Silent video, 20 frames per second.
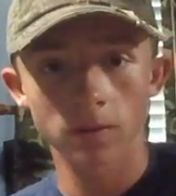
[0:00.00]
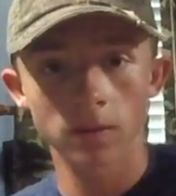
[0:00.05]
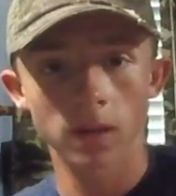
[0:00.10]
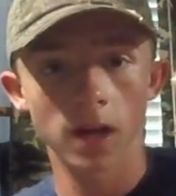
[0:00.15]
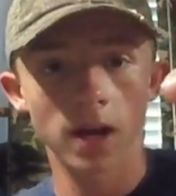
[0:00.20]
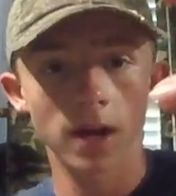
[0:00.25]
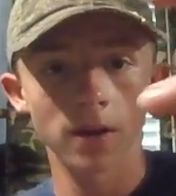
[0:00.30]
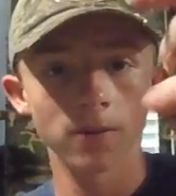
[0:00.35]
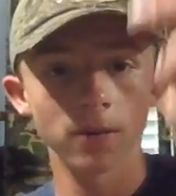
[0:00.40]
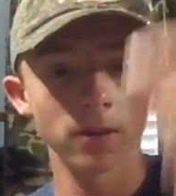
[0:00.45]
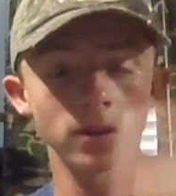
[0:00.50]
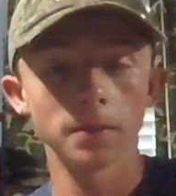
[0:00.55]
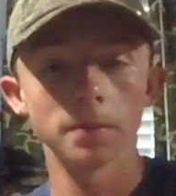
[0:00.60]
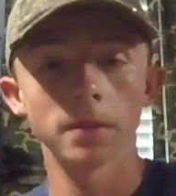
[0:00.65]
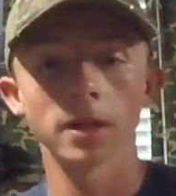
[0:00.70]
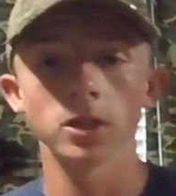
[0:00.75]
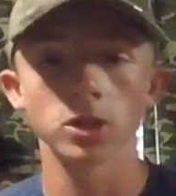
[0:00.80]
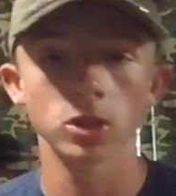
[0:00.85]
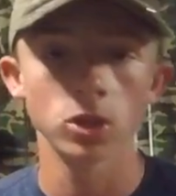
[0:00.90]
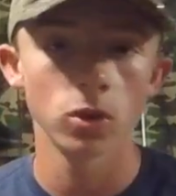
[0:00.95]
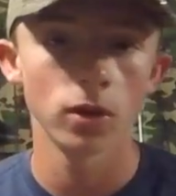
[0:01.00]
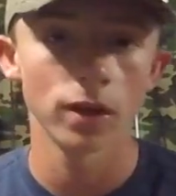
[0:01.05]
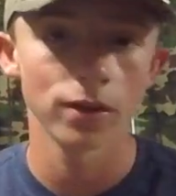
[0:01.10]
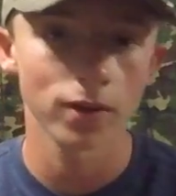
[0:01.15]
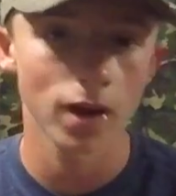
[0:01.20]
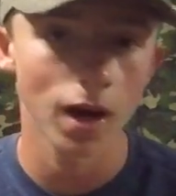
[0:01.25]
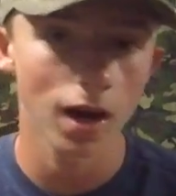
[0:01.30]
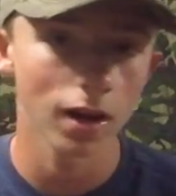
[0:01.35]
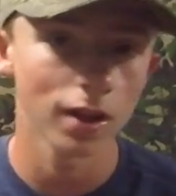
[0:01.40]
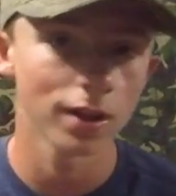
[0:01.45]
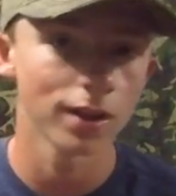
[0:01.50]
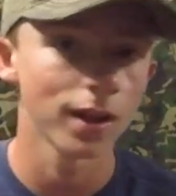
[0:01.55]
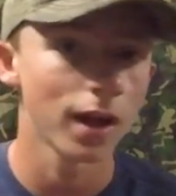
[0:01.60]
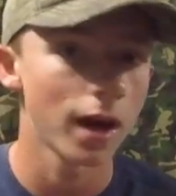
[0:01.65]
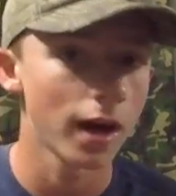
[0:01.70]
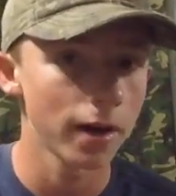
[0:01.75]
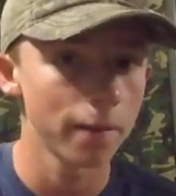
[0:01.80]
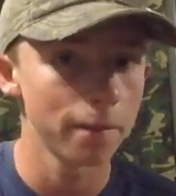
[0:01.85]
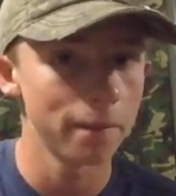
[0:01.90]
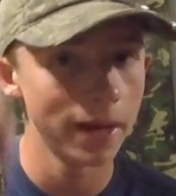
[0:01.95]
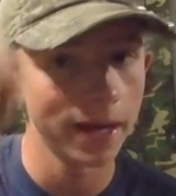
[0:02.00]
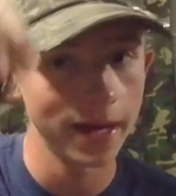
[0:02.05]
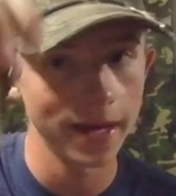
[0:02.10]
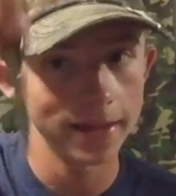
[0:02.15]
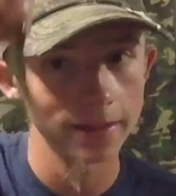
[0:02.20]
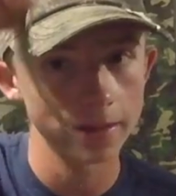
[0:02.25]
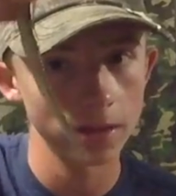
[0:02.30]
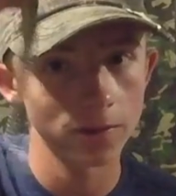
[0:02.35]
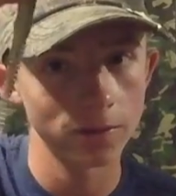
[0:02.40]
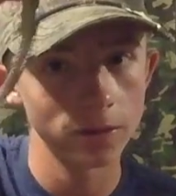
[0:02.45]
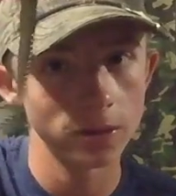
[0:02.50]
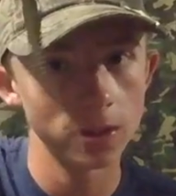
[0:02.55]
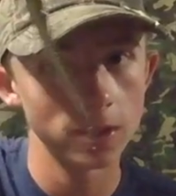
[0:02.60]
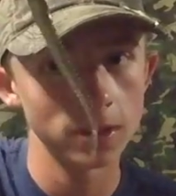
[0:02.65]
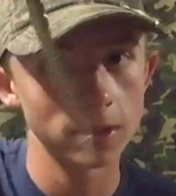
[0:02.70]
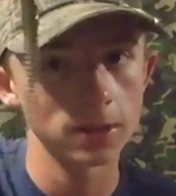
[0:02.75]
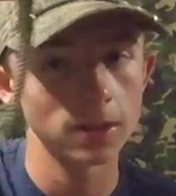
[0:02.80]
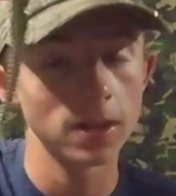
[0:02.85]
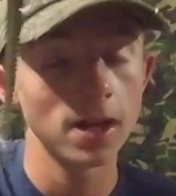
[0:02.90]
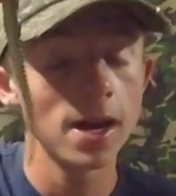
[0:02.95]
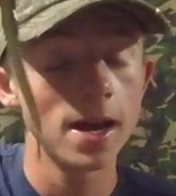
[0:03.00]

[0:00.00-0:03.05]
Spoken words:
Not really much to it. I caught a lot of bass off of just